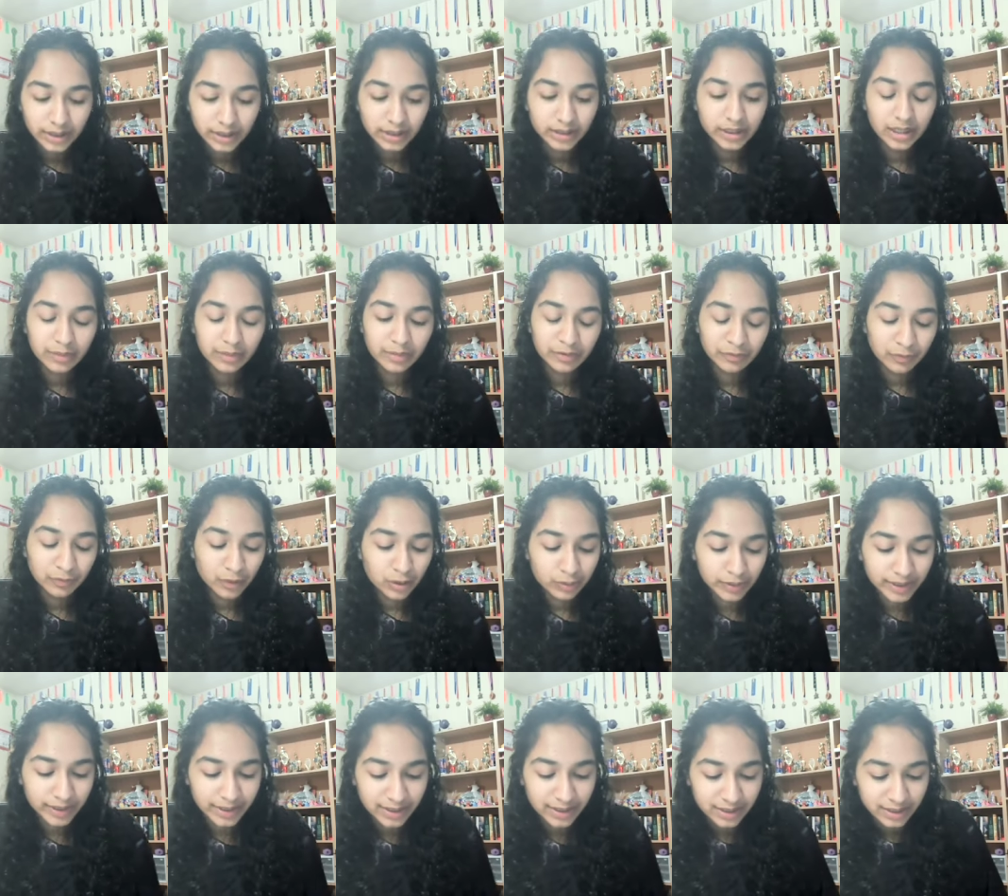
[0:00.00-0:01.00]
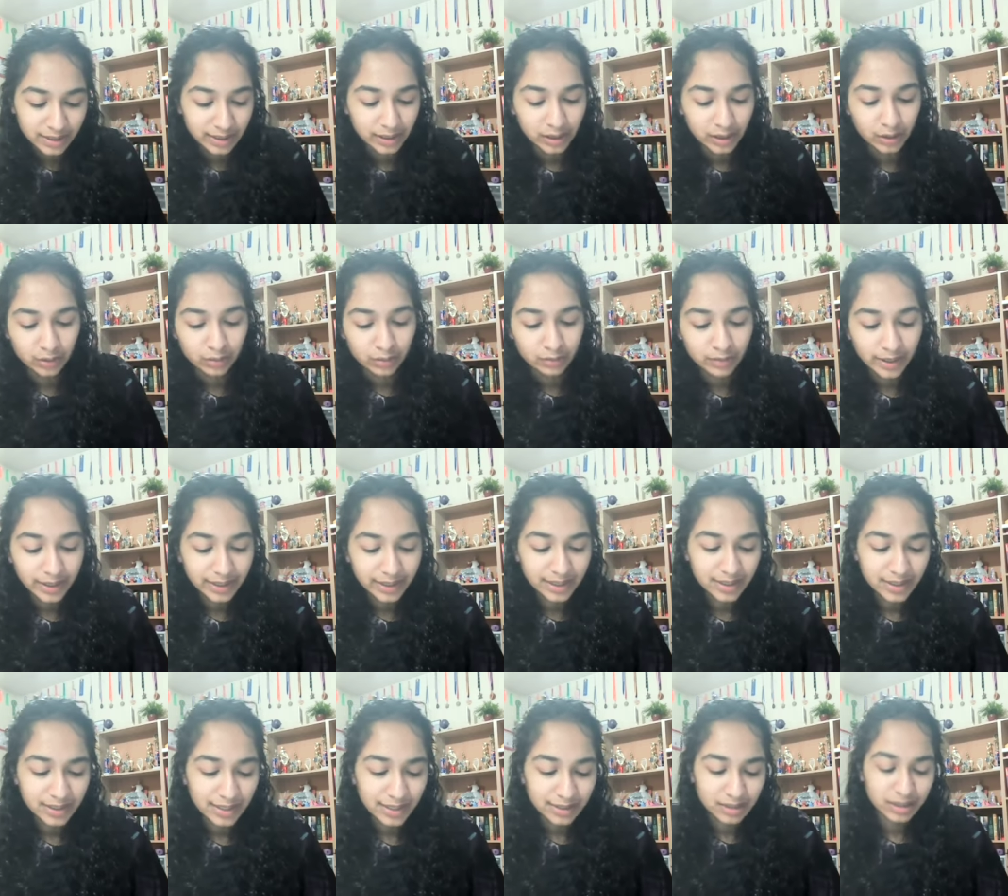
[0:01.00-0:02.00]
Now, before we continue, I need
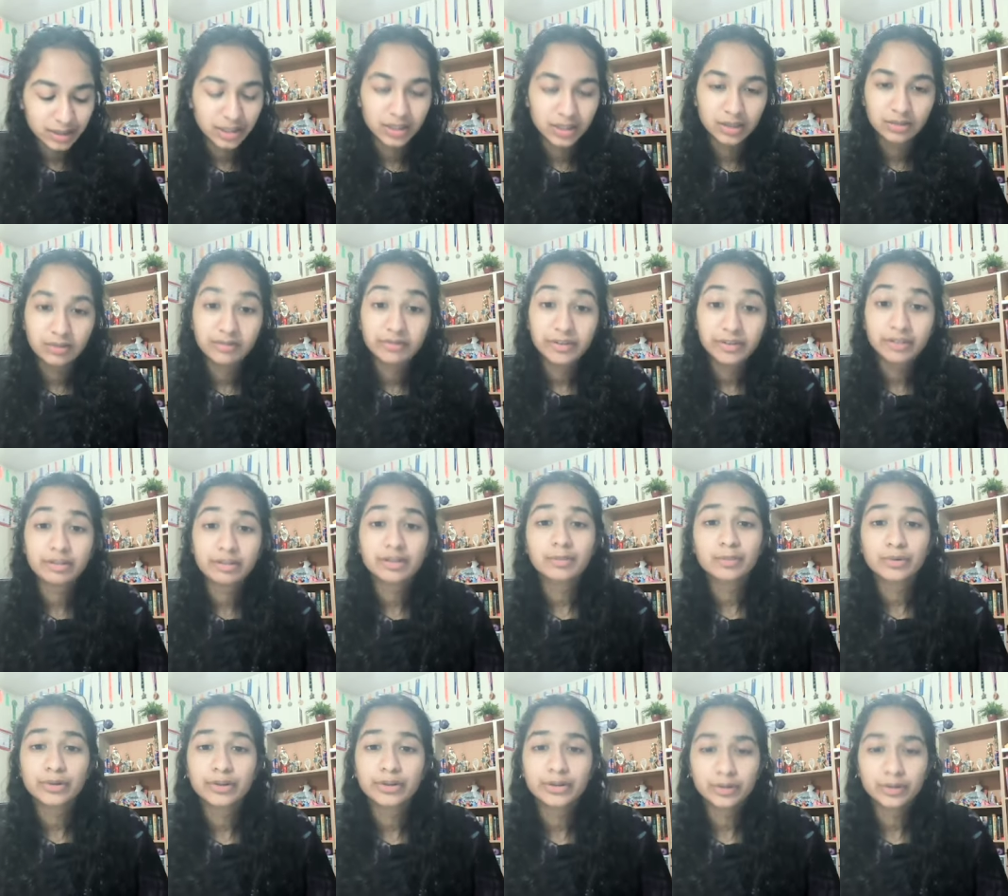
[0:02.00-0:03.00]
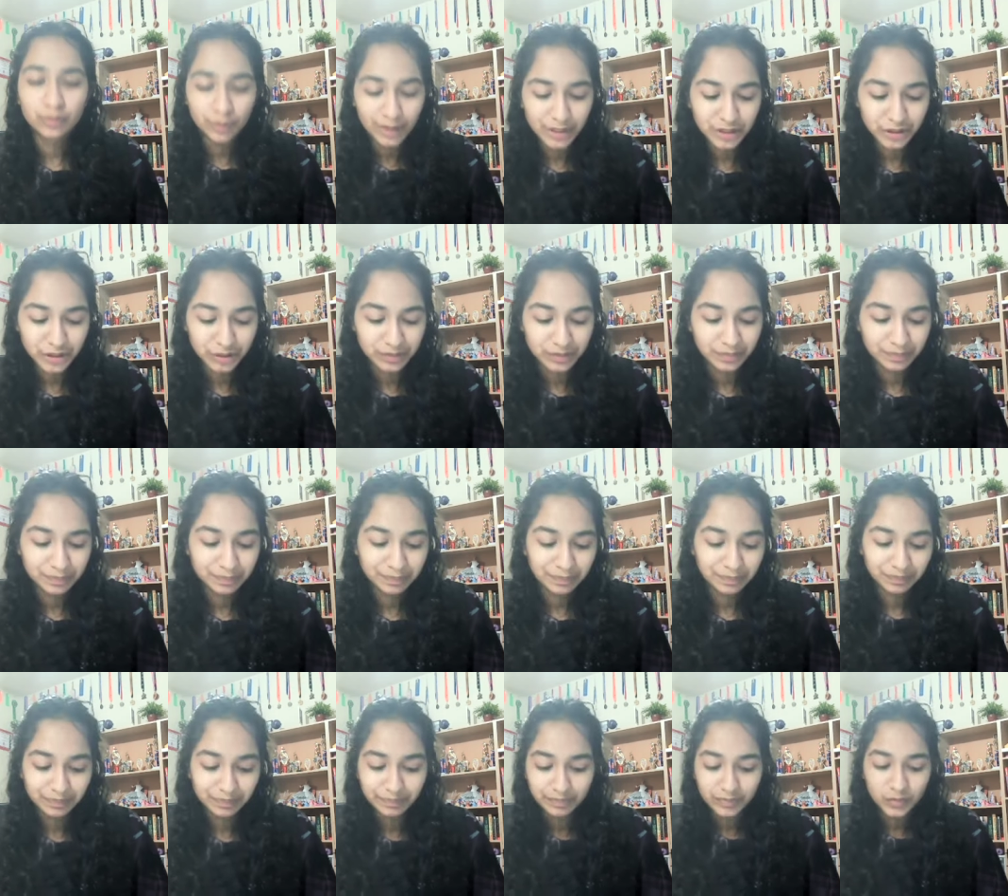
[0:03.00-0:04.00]
to ask you a very important question.
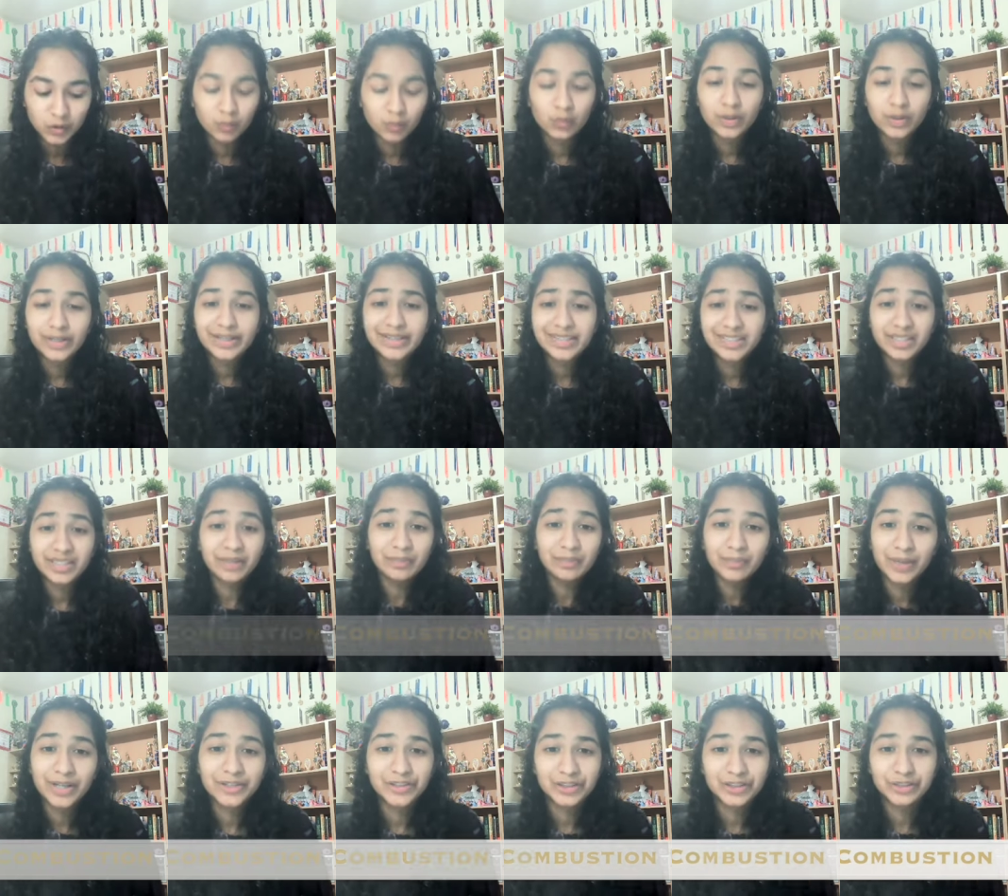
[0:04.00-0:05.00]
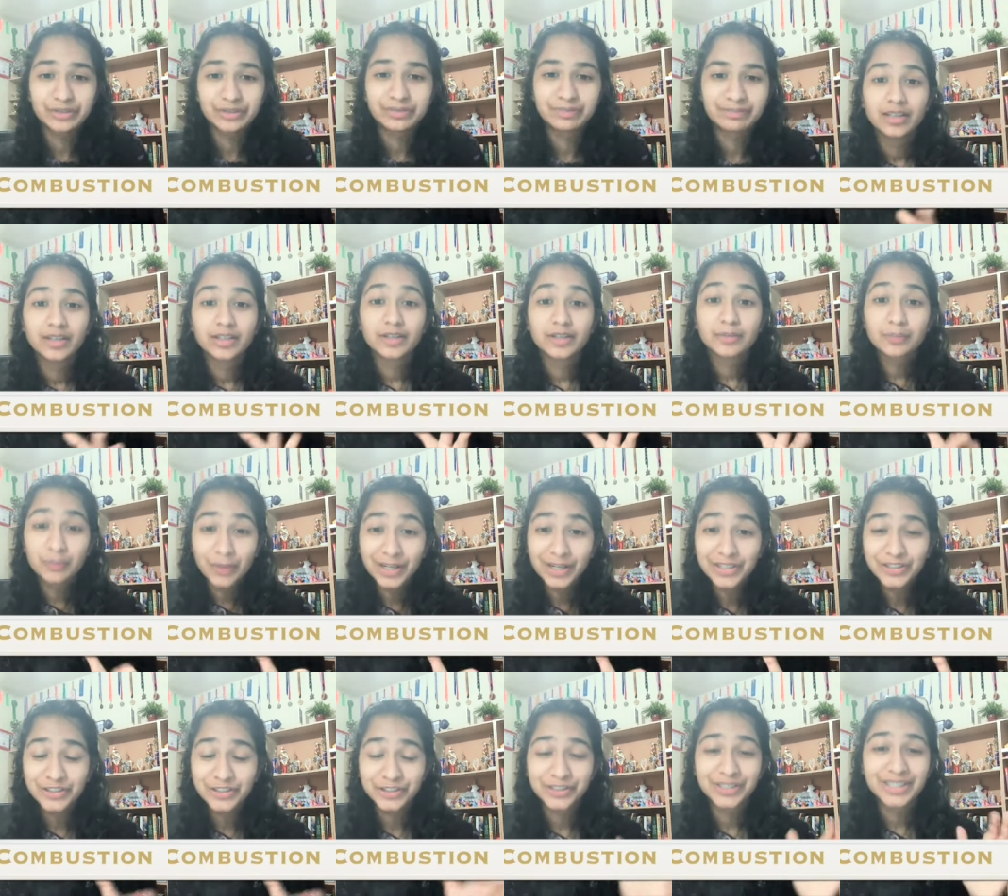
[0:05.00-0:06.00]
What is combustion?
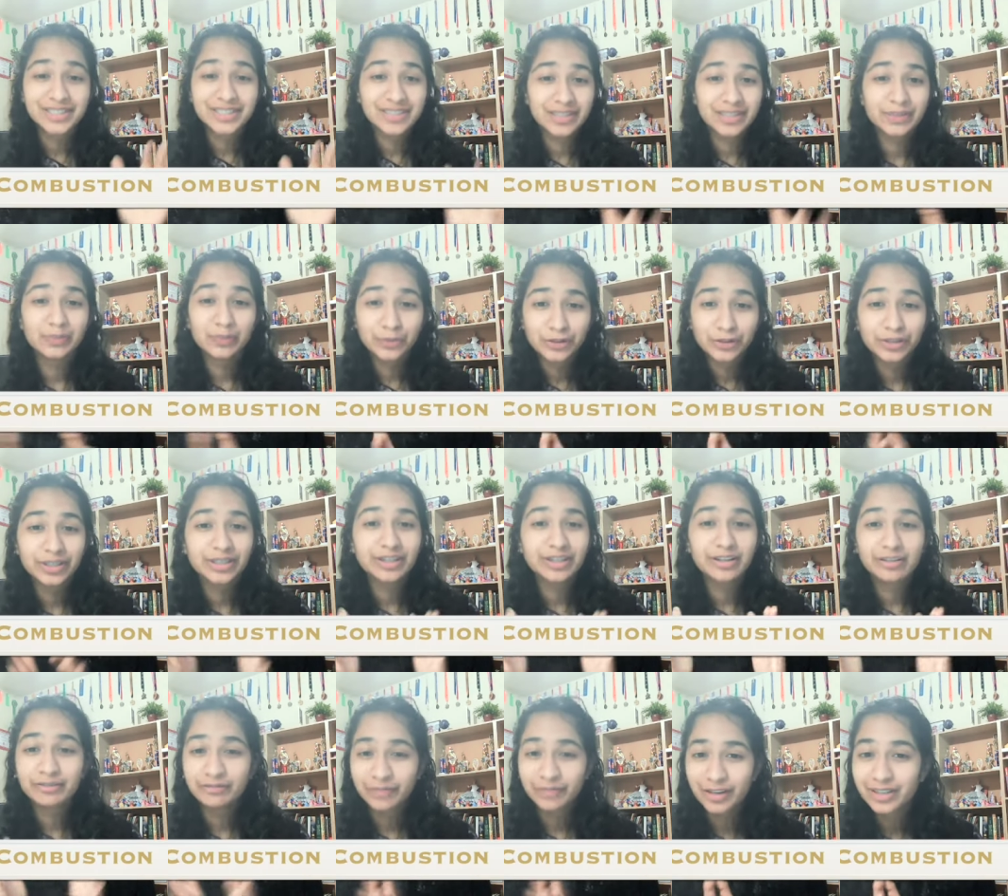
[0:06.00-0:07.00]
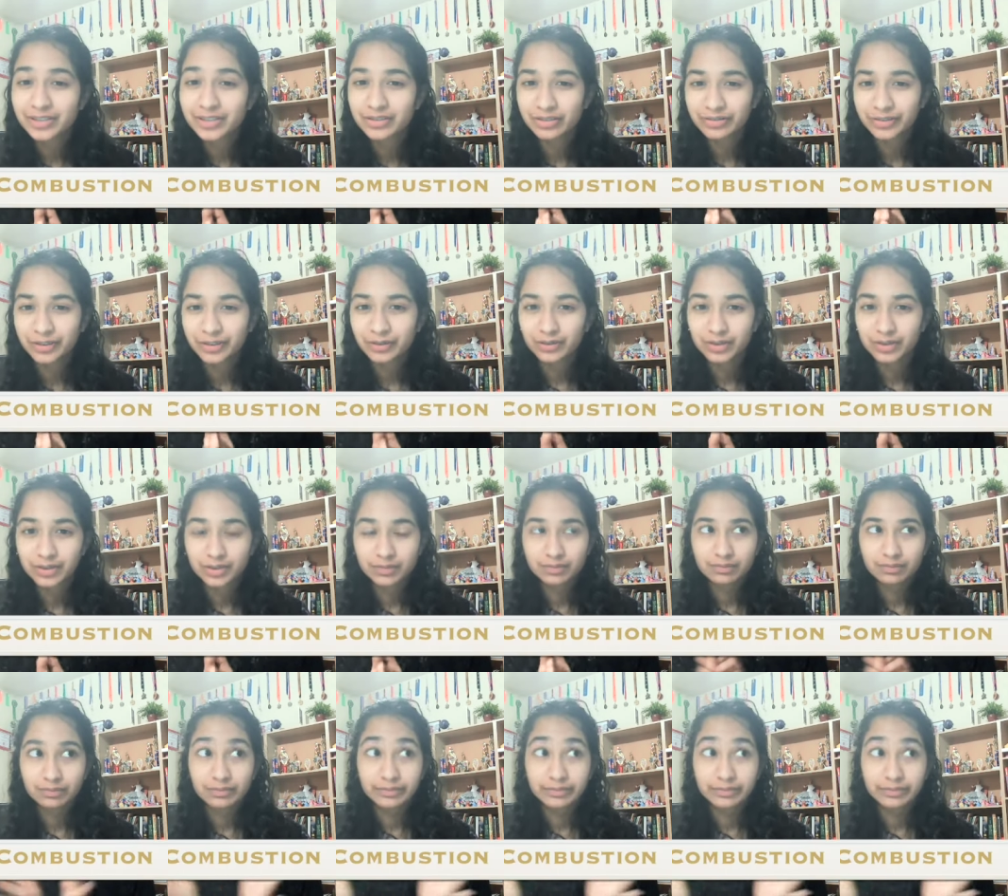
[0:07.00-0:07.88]
Combustion is the burning of fossil fuels.